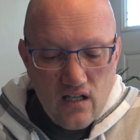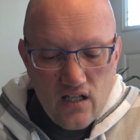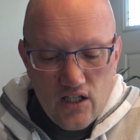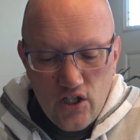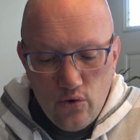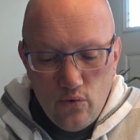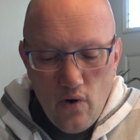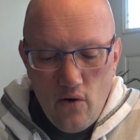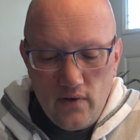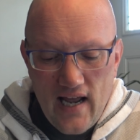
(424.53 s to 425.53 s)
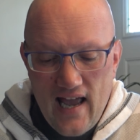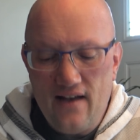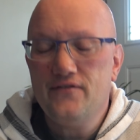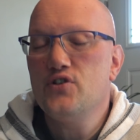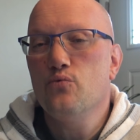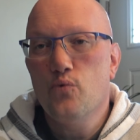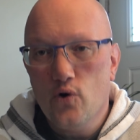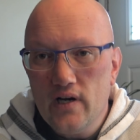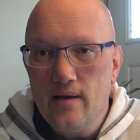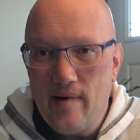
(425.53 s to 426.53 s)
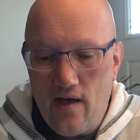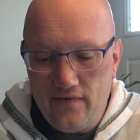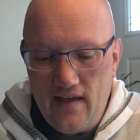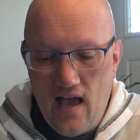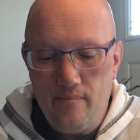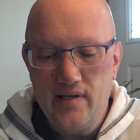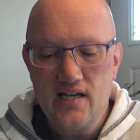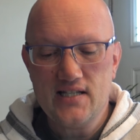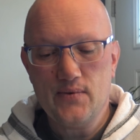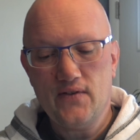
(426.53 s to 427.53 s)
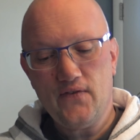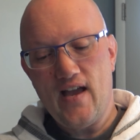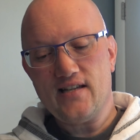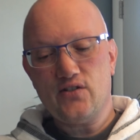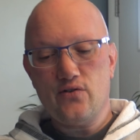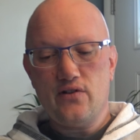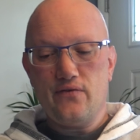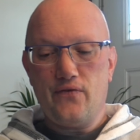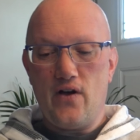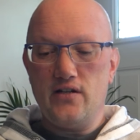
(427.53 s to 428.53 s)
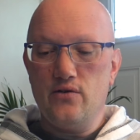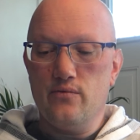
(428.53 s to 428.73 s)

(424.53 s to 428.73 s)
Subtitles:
you won't have to worry about that, because with Faster the Fun, you